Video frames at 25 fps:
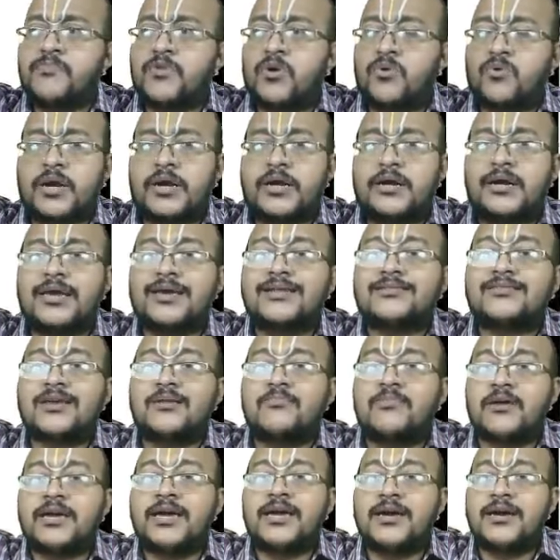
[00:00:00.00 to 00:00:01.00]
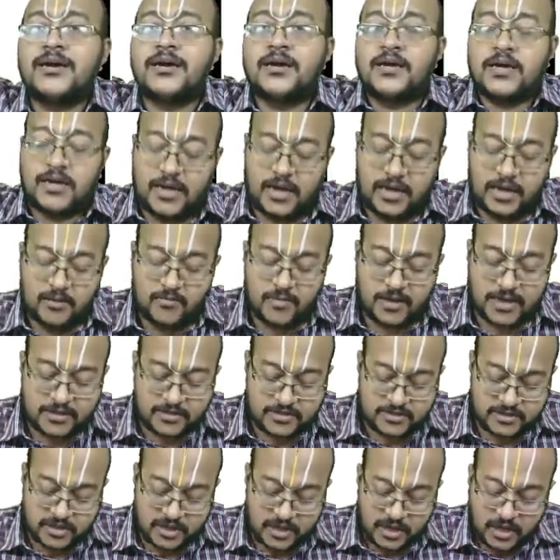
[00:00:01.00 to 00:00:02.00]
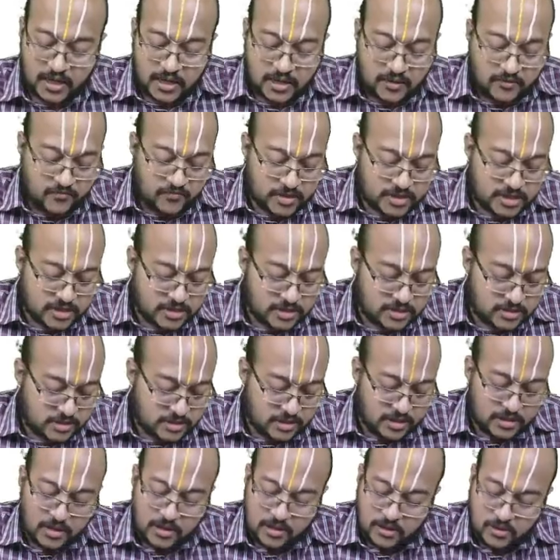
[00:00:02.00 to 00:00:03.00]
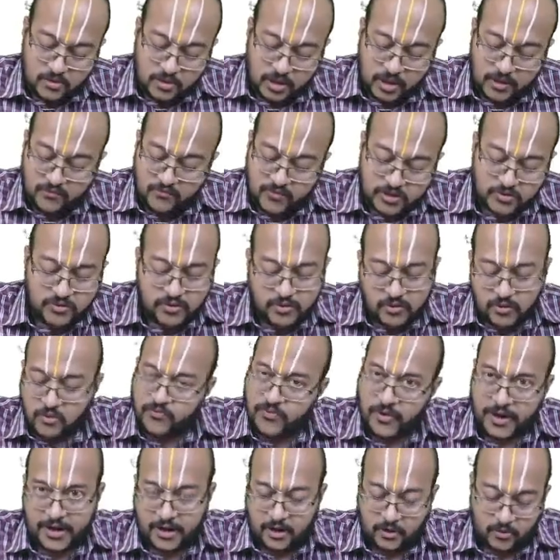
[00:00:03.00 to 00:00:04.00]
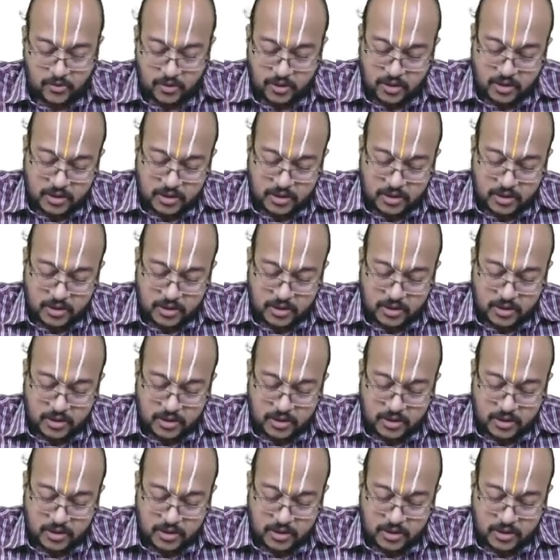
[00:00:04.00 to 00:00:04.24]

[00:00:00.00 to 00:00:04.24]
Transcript: okay, D3 by KE minus G, which is, okay, which we will find out.